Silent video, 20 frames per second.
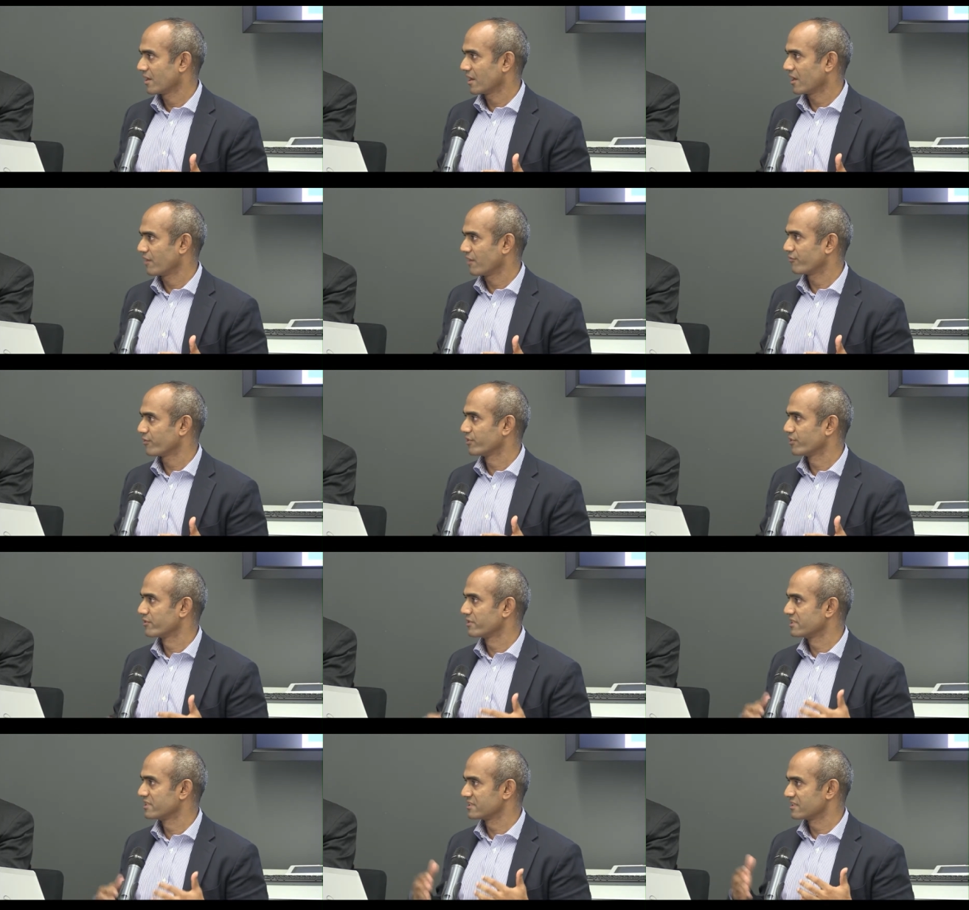And for the
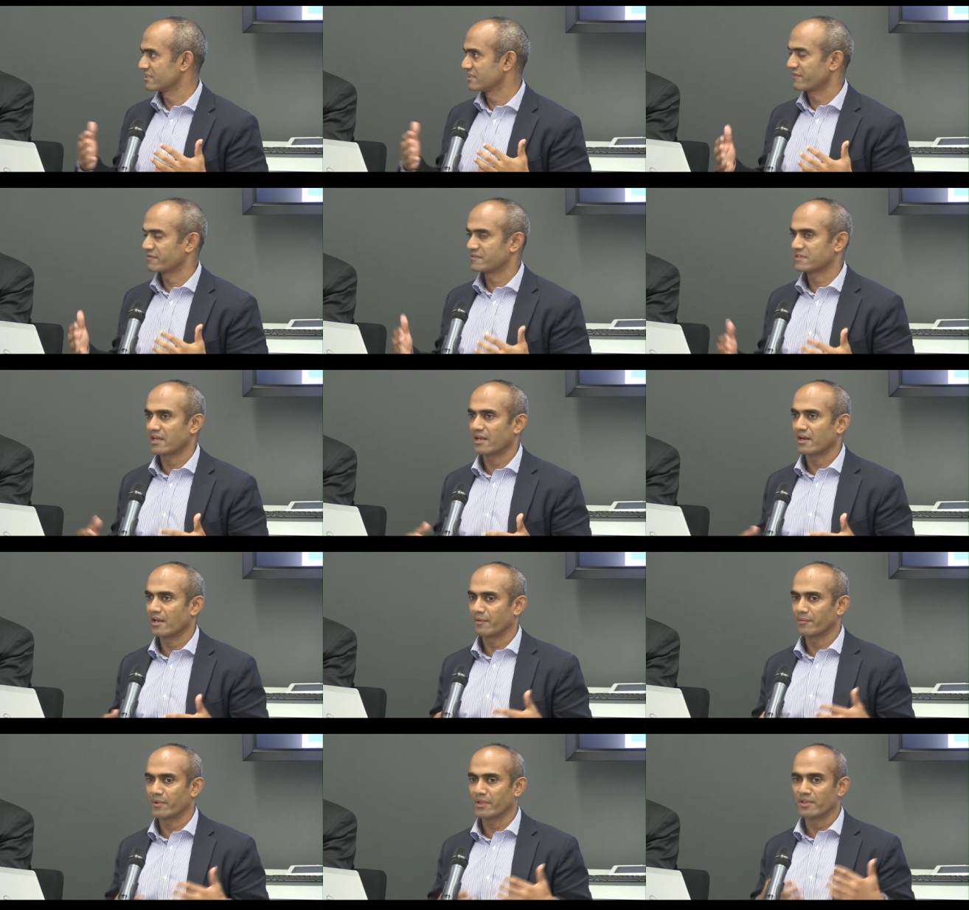reasons I've said,
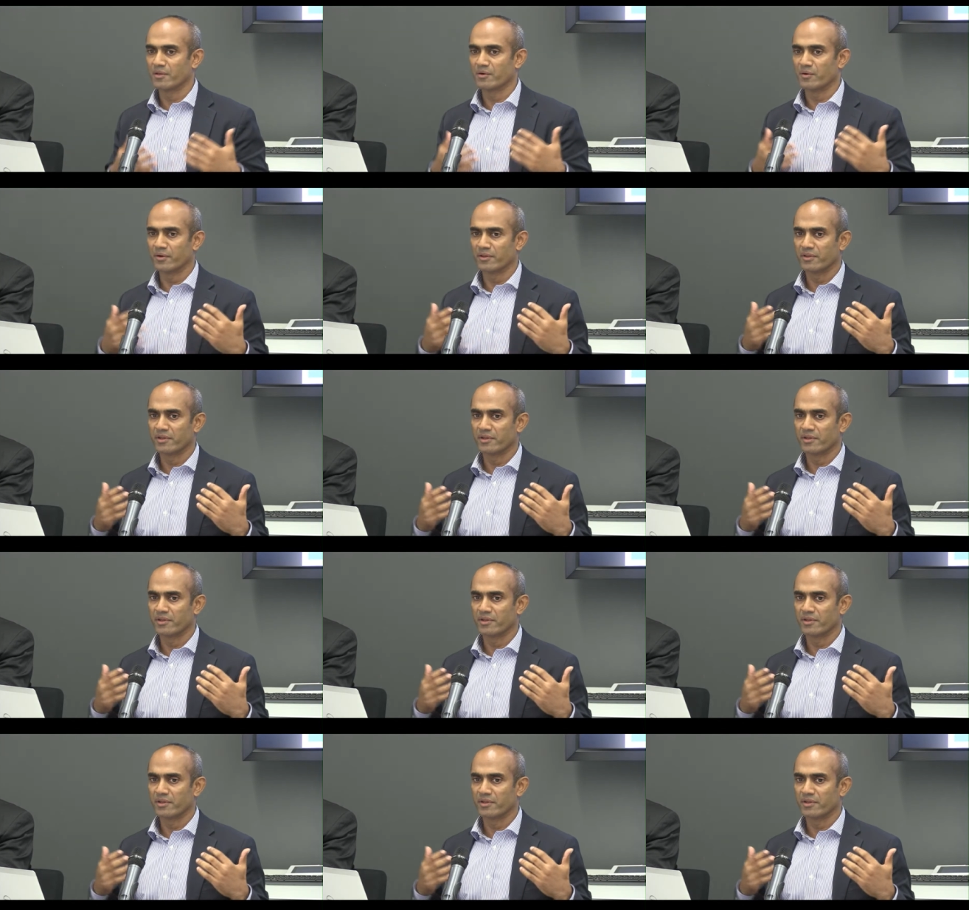I mean, the,